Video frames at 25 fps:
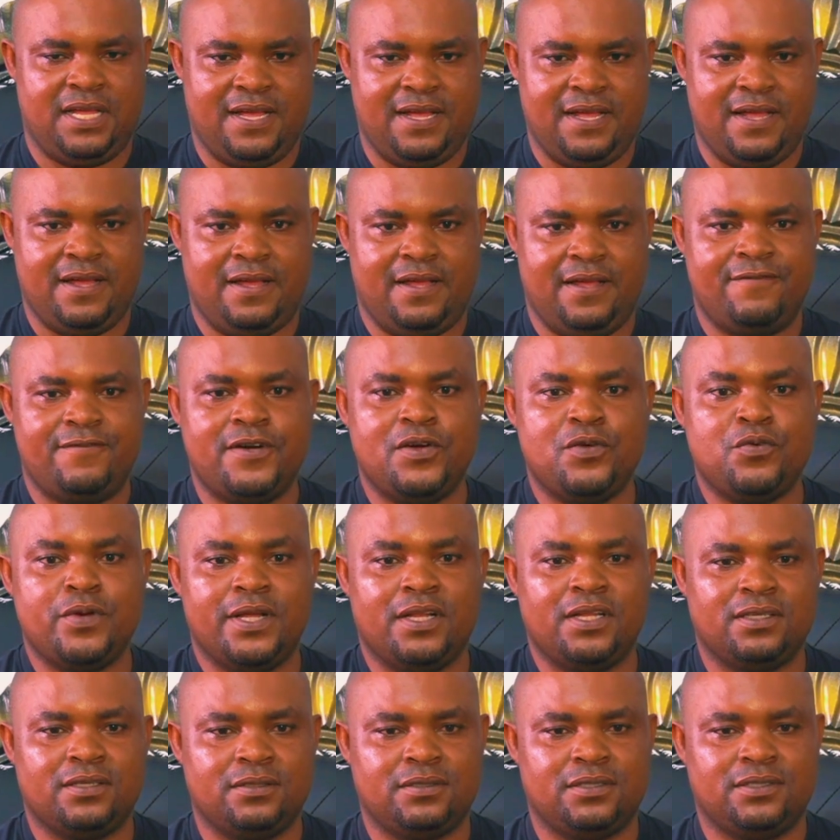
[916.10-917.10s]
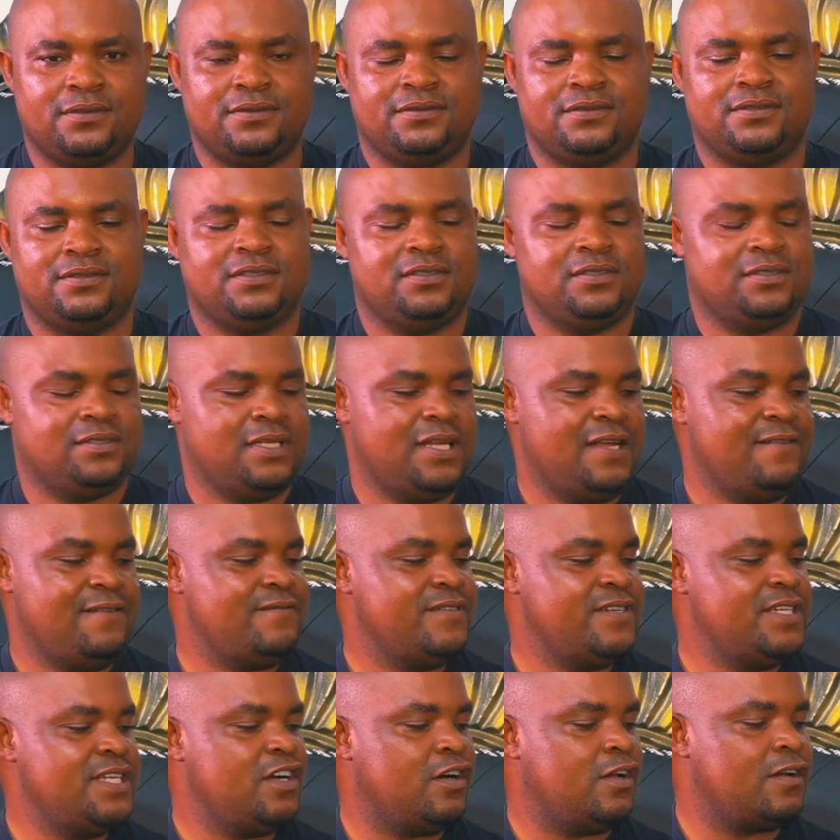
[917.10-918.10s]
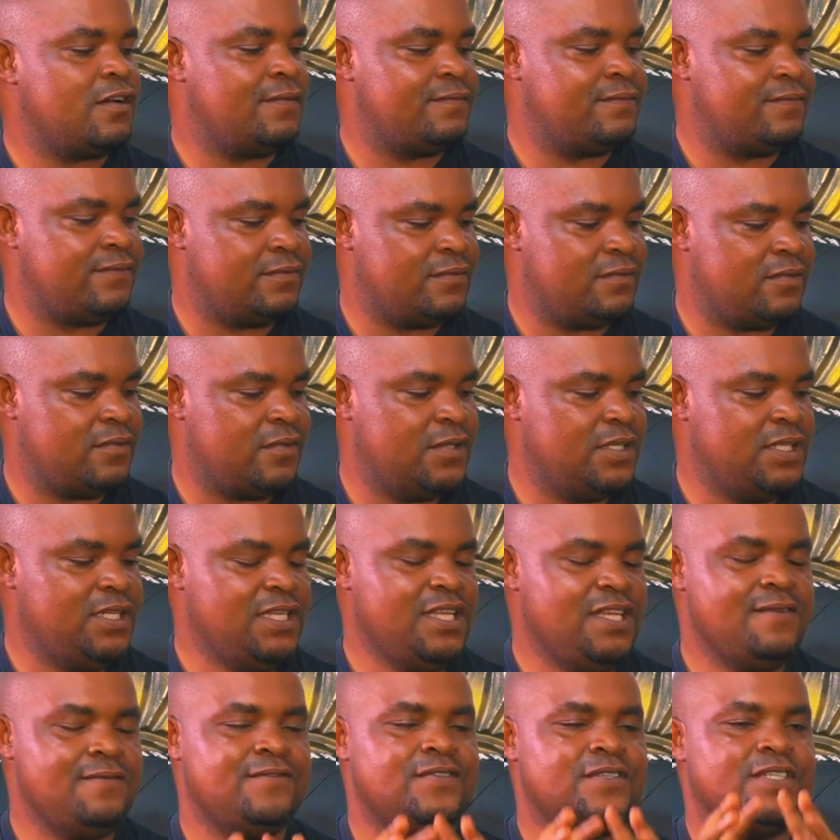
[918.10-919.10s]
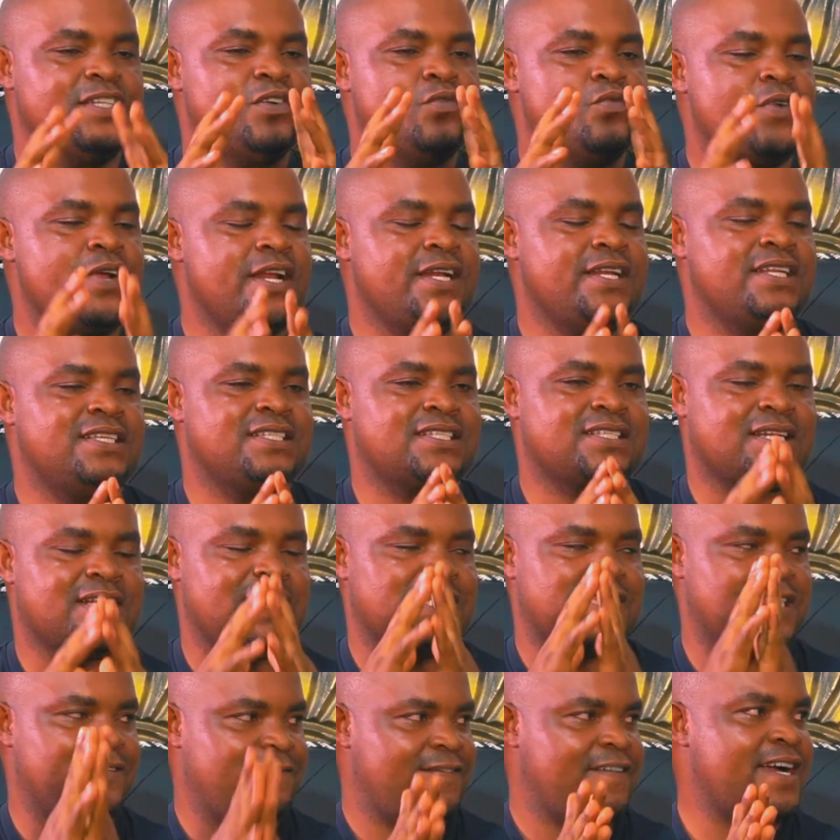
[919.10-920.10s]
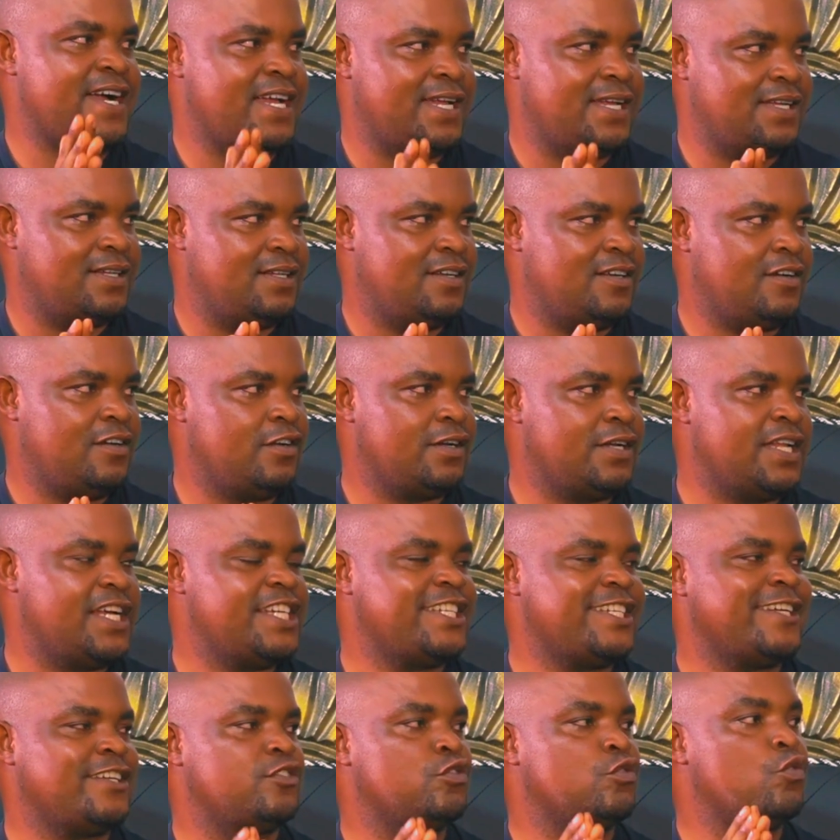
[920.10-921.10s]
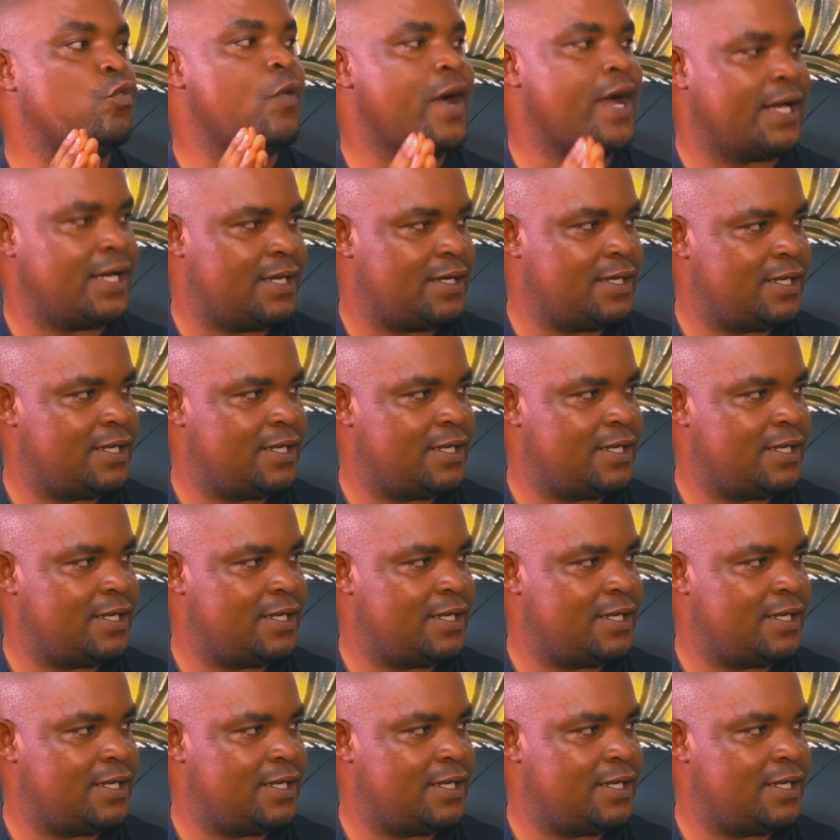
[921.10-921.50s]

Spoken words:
Every whale, if the whale is classified under Schedule 1,